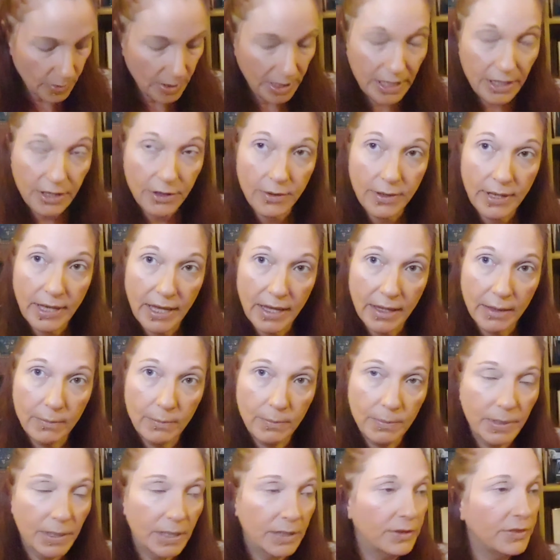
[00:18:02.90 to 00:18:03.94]
but you
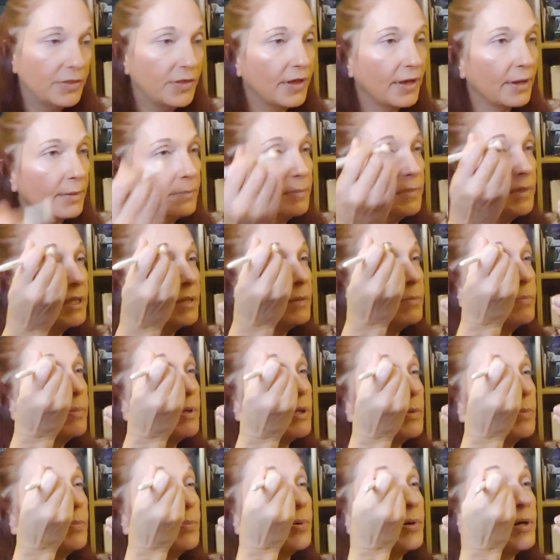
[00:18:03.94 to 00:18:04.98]
can build them. They
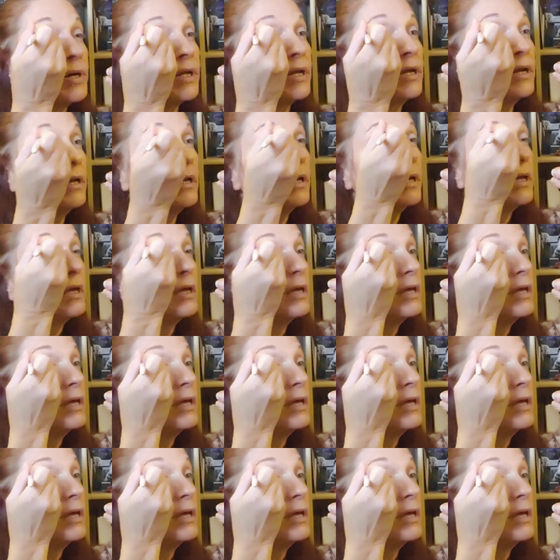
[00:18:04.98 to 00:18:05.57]
build pretty